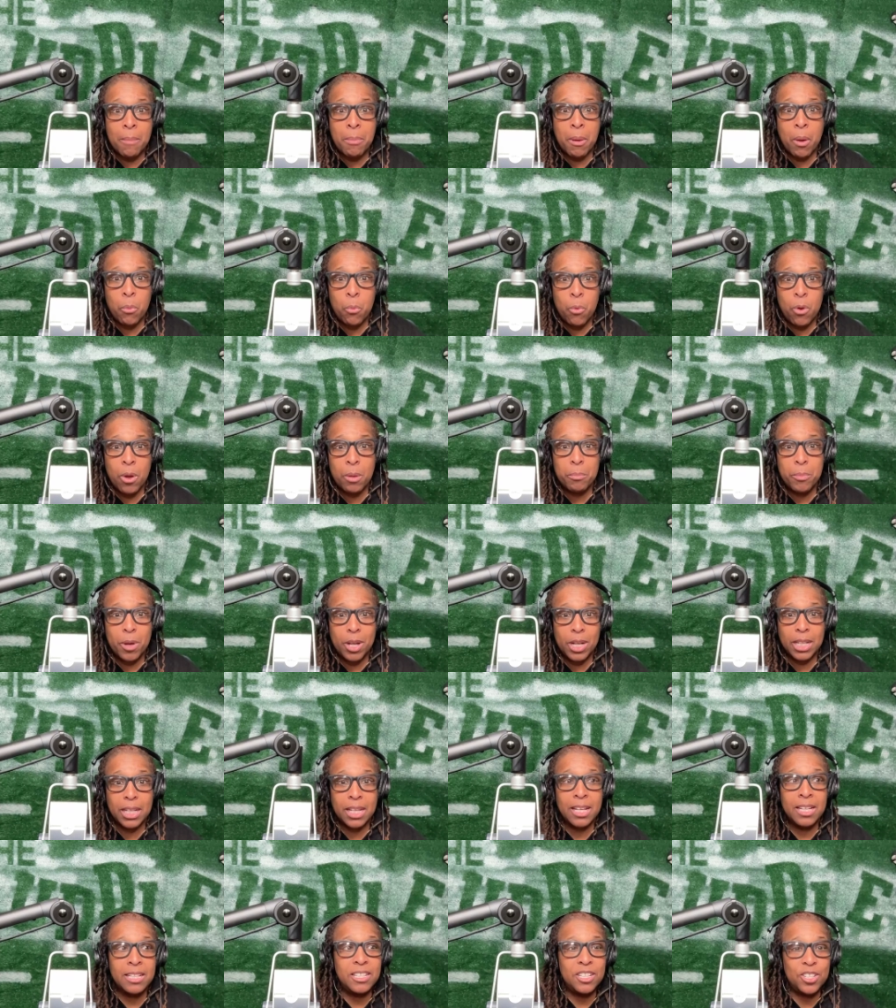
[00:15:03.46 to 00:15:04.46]
I want,
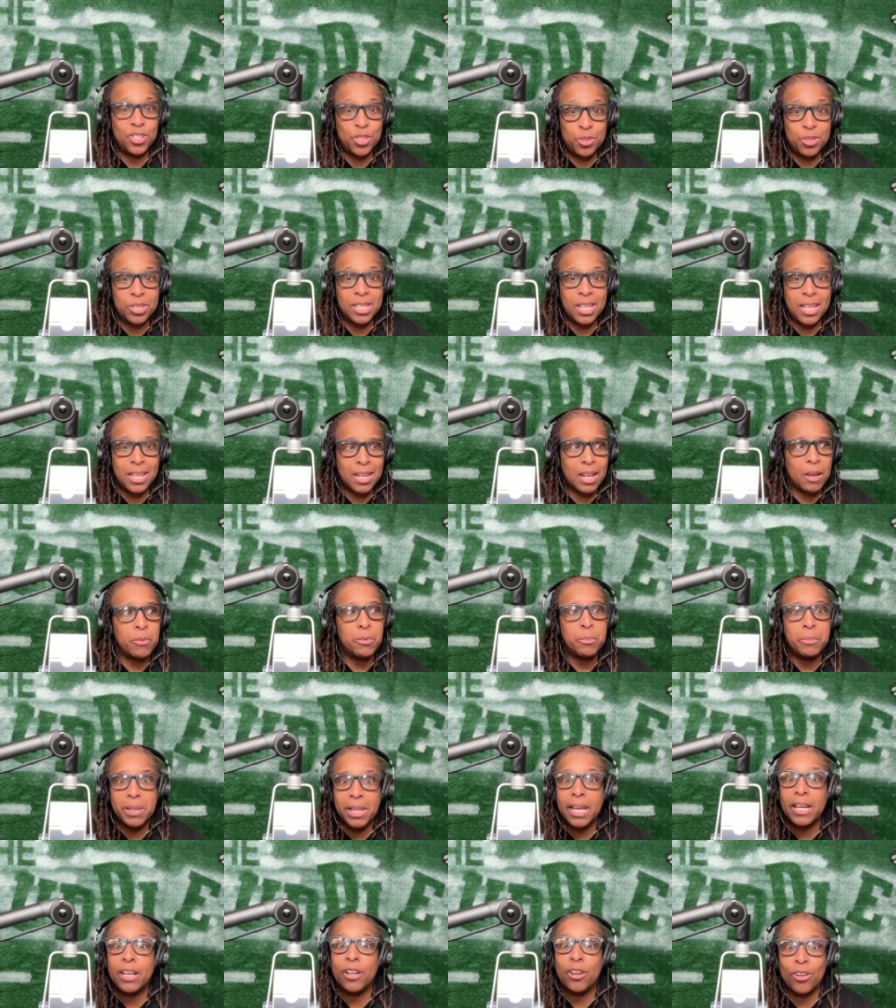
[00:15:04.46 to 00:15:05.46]
Monica. Did you see it?" I would
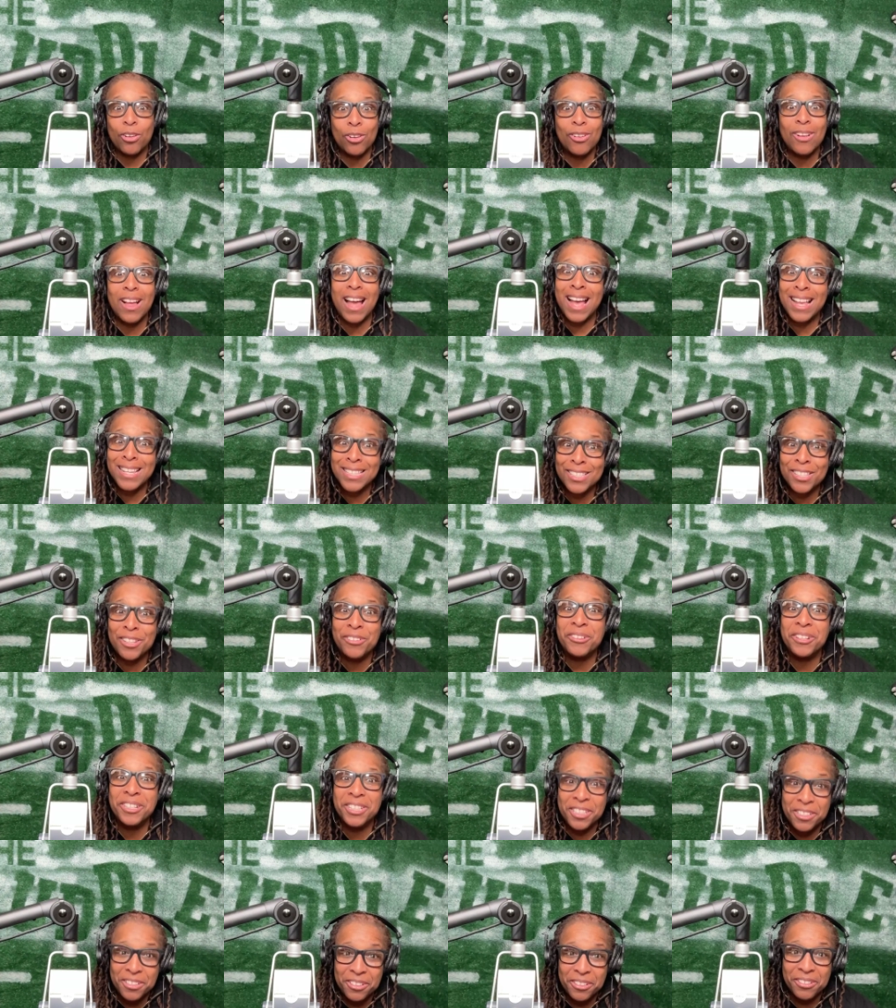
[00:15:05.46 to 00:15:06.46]
be like, "Girl, I saw
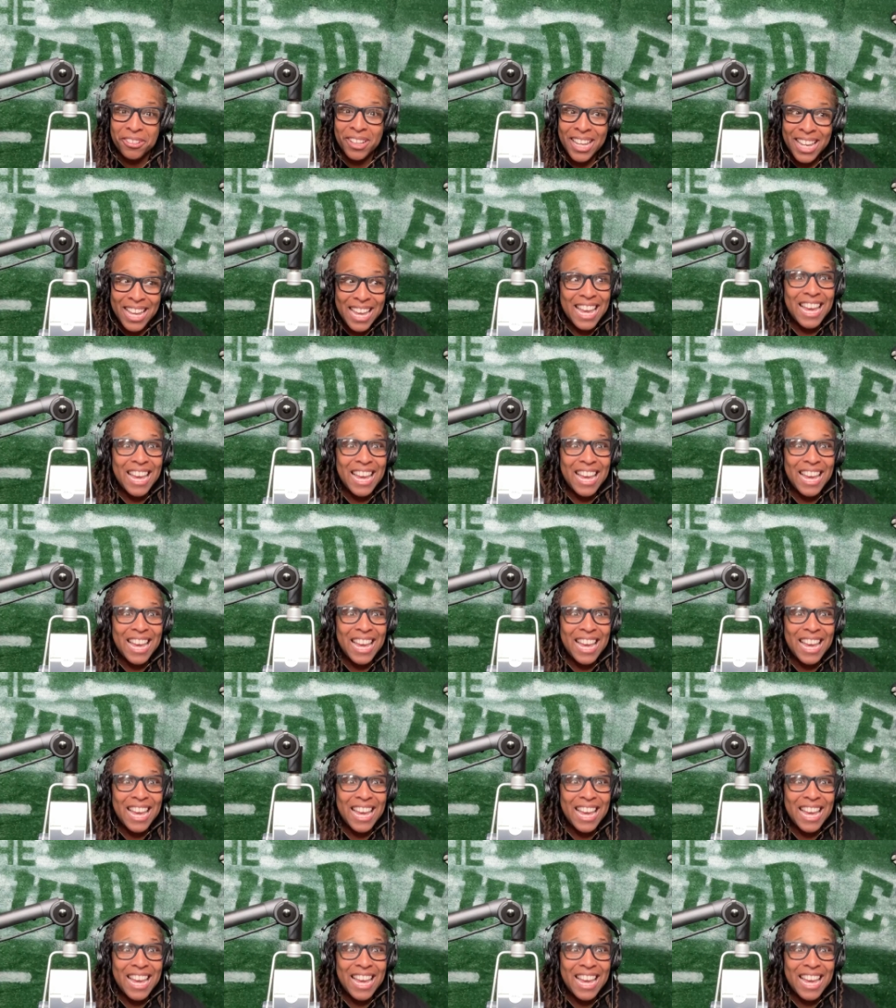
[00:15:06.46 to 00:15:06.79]
it too.